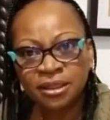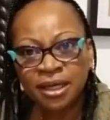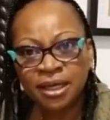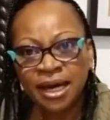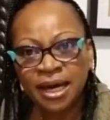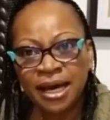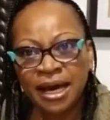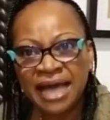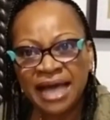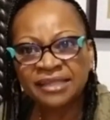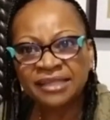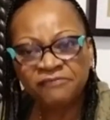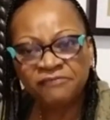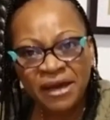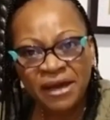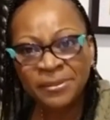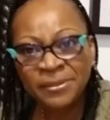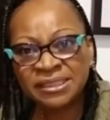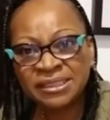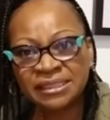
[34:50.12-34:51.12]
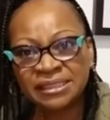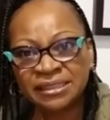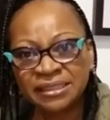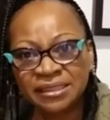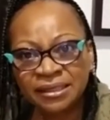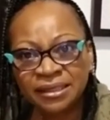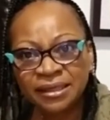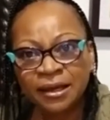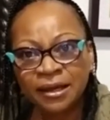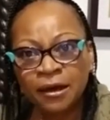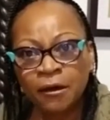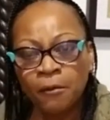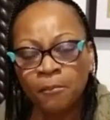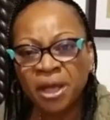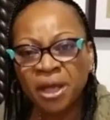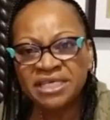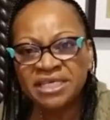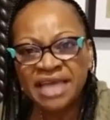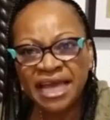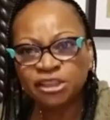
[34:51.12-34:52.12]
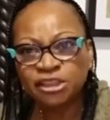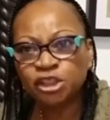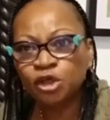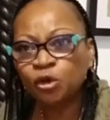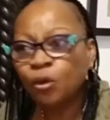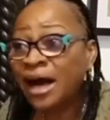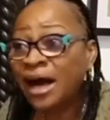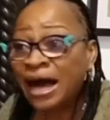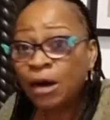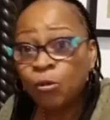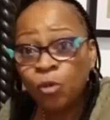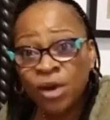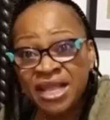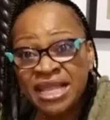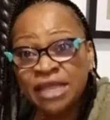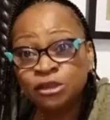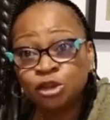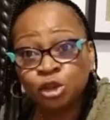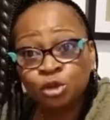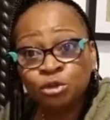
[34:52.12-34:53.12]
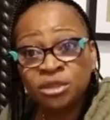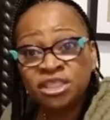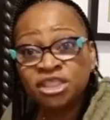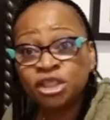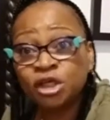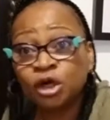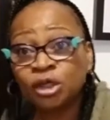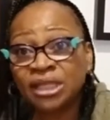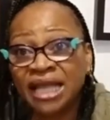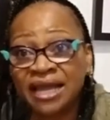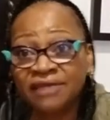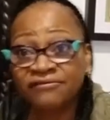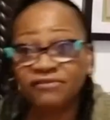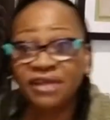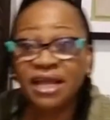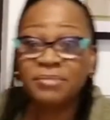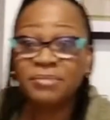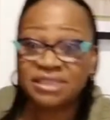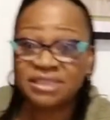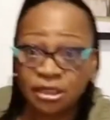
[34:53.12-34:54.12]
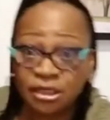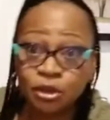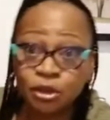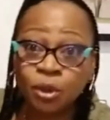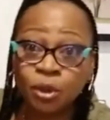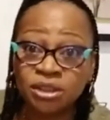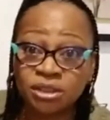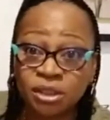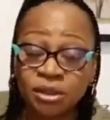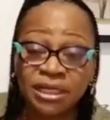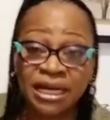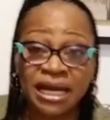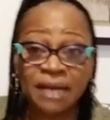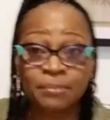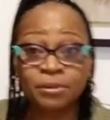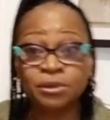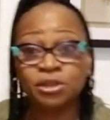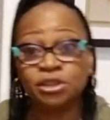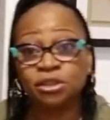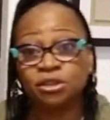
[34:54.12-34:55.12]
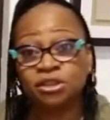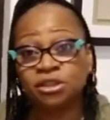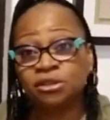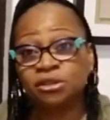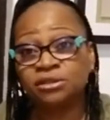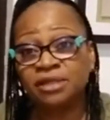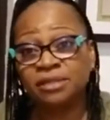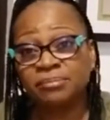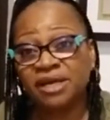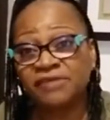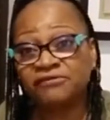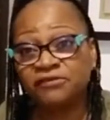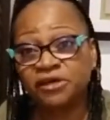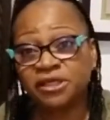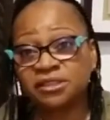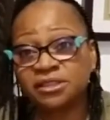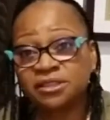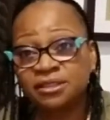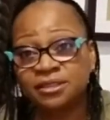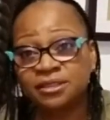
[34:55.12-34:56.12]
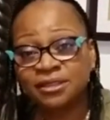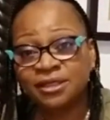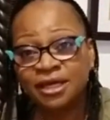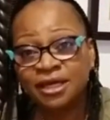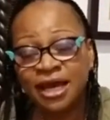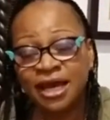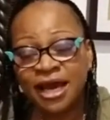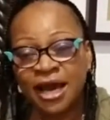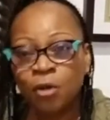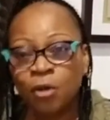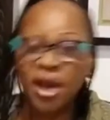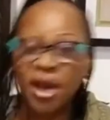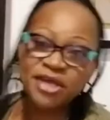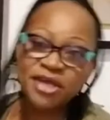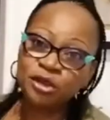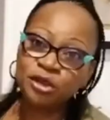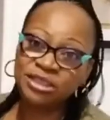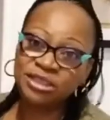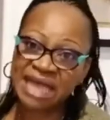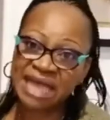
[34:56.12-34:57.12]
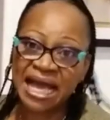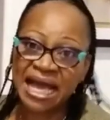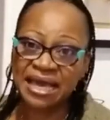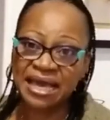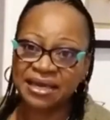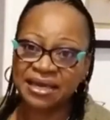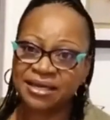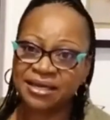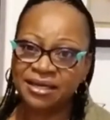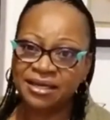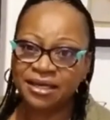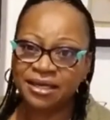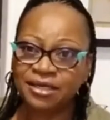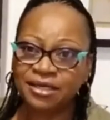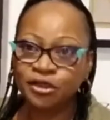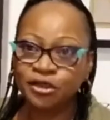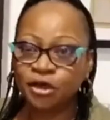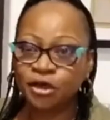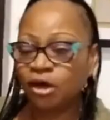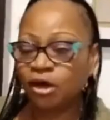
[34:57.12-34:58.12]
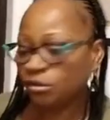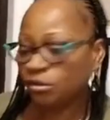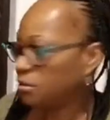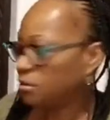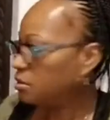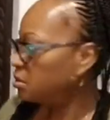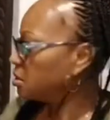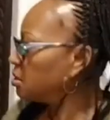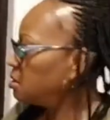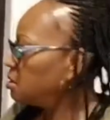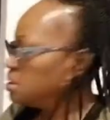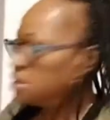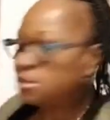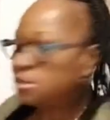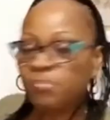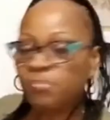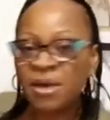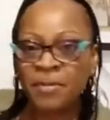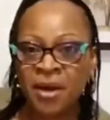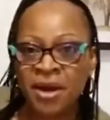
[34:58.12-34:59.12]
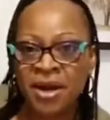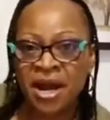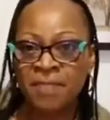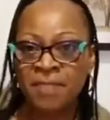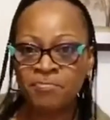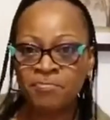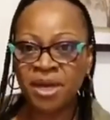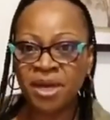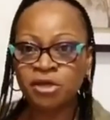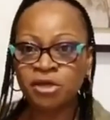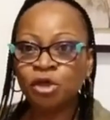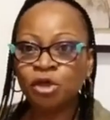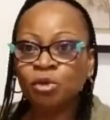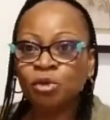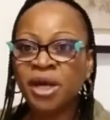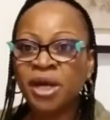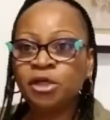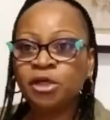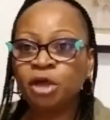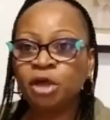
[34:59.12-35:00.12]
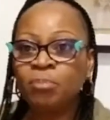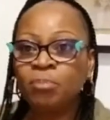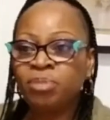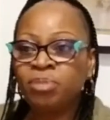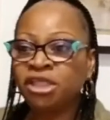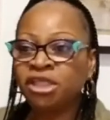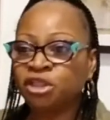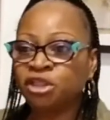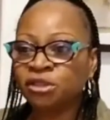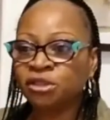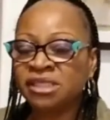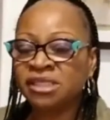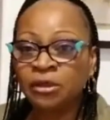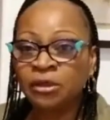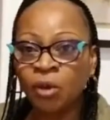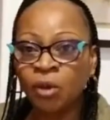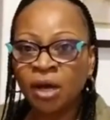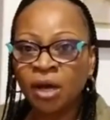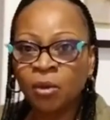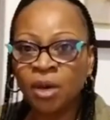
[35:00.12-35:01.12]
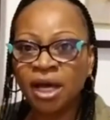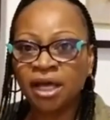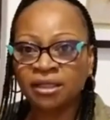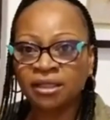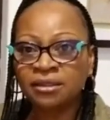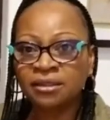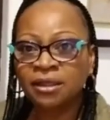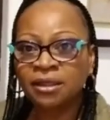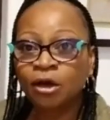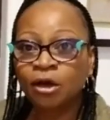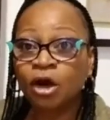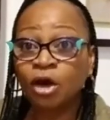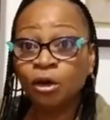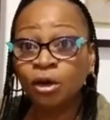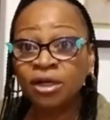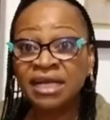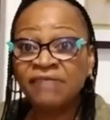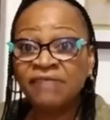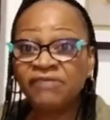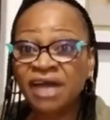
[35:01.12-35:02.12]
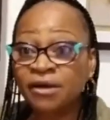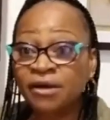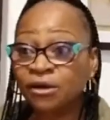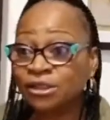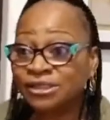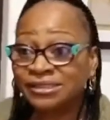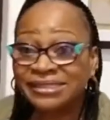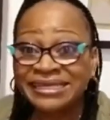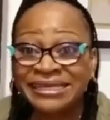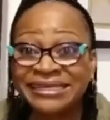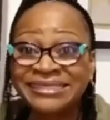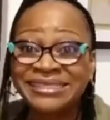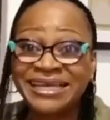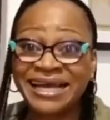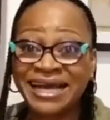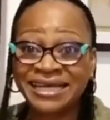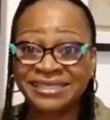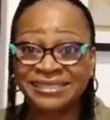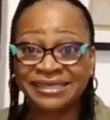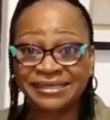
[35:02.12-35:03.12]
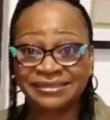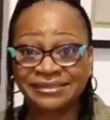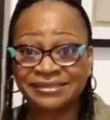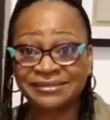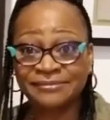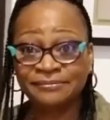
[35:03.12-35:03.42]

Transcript: at the pharmacy. But yet you are willing to risk your life. Let me tell you what's going to happen to your children, my friends. When you die, you know, pay you where you don't bleach your skin well. Coronavirus, easy access.